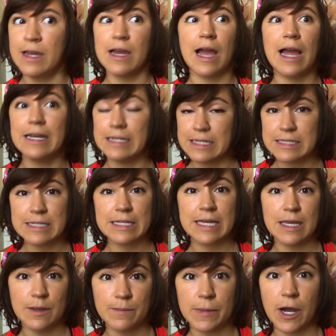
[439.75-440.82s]
I need to
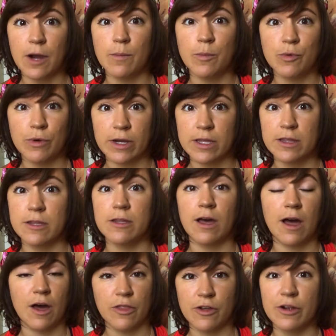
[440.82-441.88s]
keep up with the
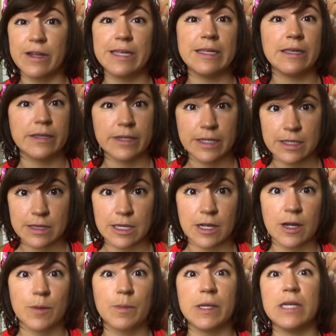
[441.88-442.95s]
other healing
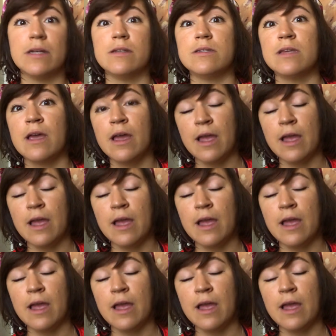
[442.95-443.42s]
therapies